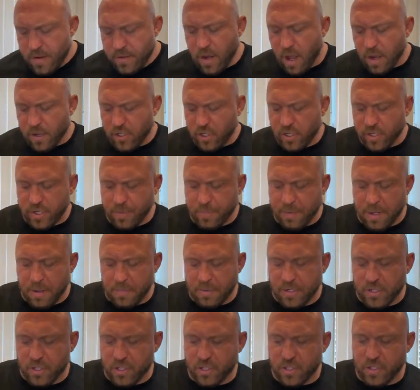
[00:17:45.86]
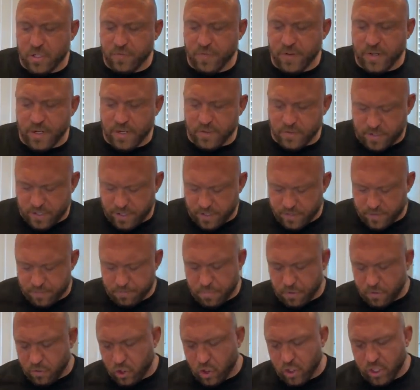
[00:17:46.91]
Now it's good to be able to just do videos here and
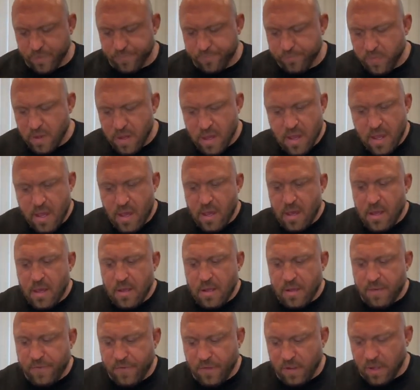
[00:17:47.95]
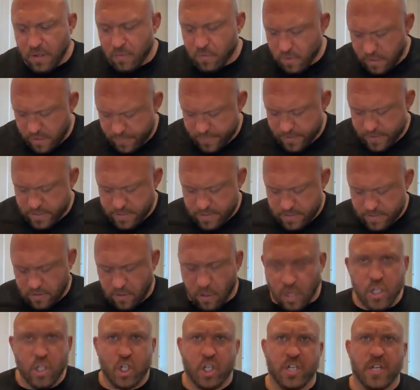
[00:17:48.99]
bullshit. I feel like we're having
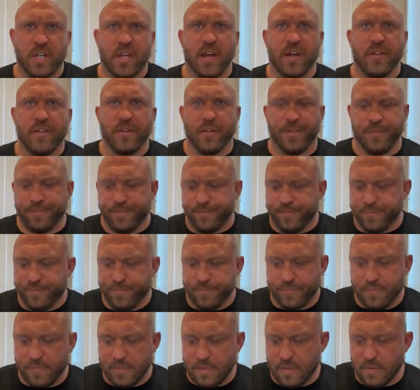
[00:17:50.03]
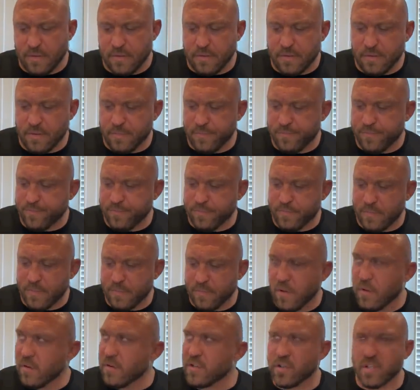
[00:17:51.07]
lunch together.
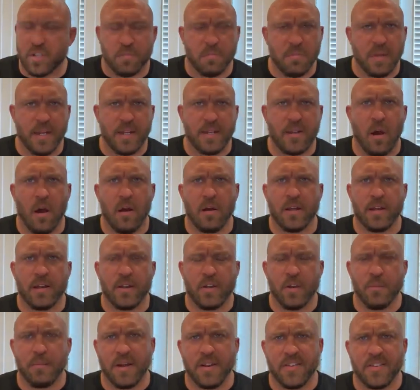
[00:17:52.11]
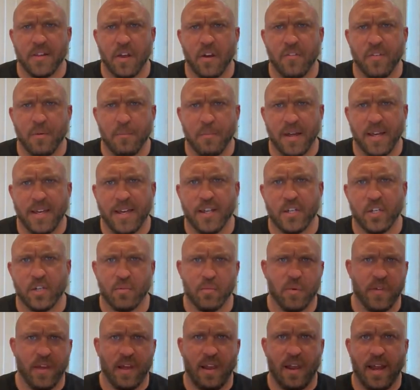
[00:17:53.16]
Even though it's just me talking to myself in my
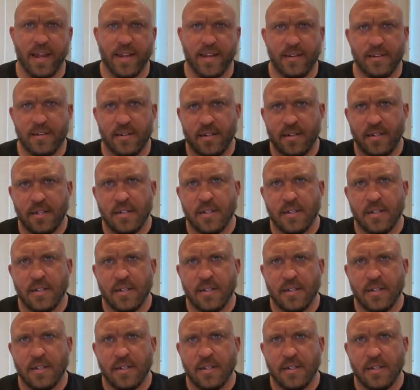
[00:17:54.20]
kitchen with a light